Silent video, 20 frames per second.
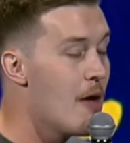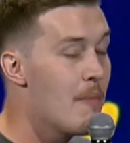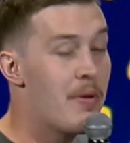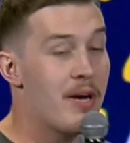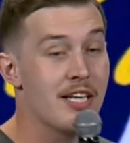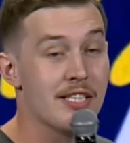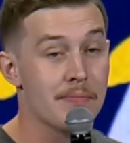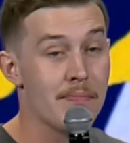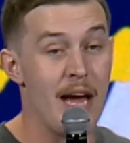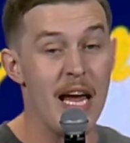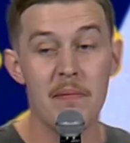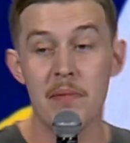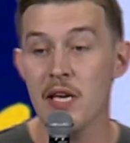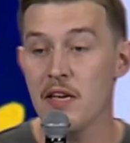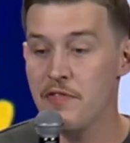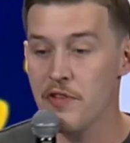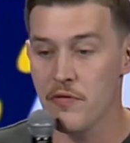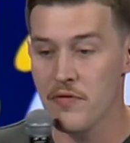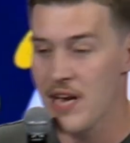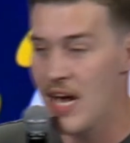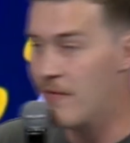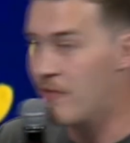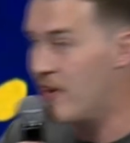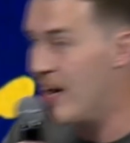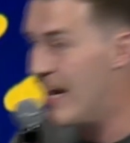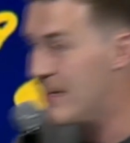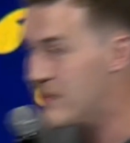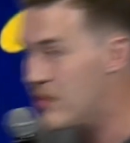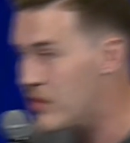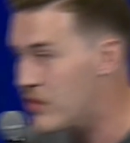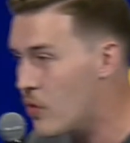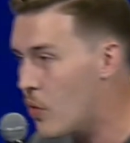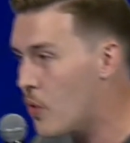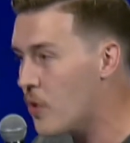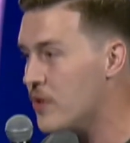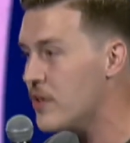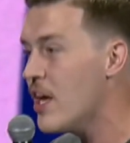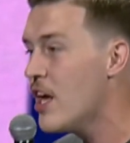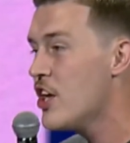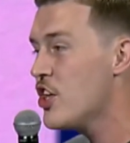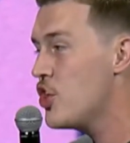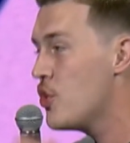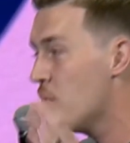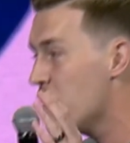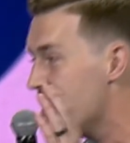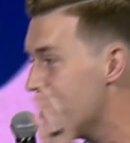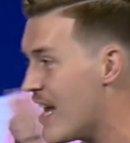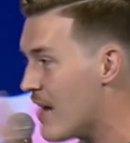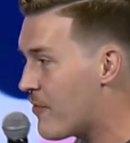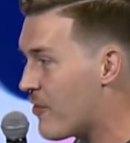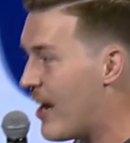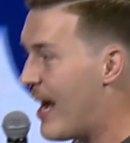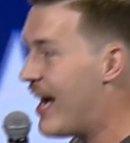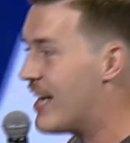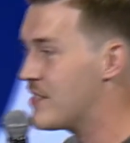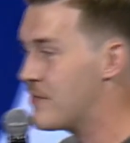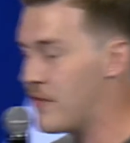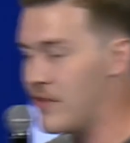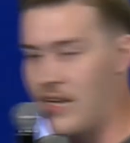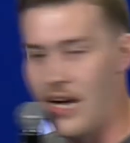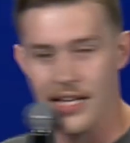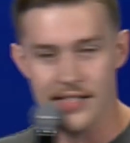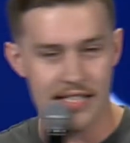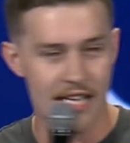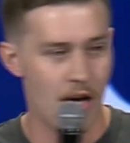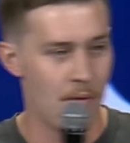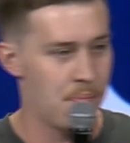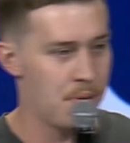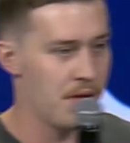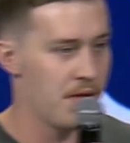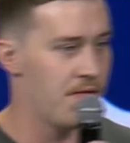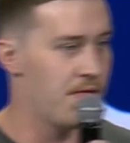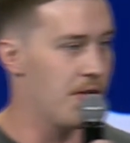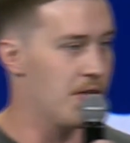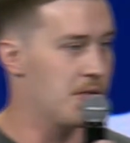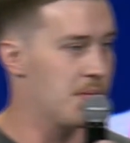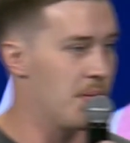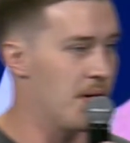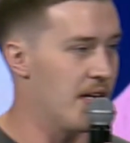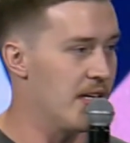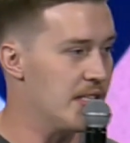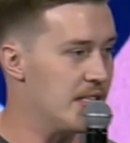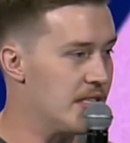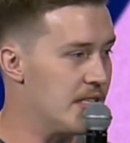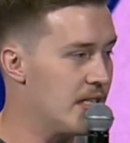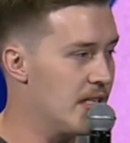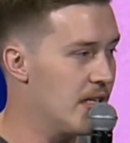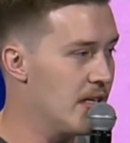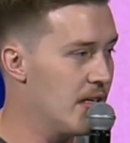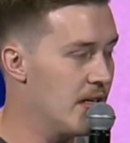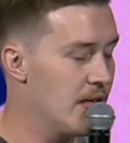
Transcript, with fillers: Because maybe if you never had the thorn, you would never ask for God's help in the first place.